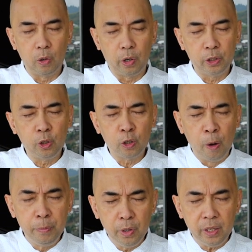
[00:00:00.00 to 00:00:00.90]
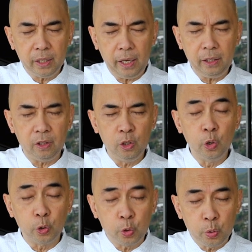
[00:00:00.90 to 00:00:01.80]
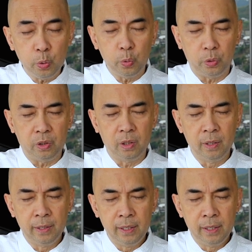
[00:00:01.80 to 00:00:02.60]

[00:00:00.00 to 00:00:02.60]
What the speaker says: Lord, to communicate your truth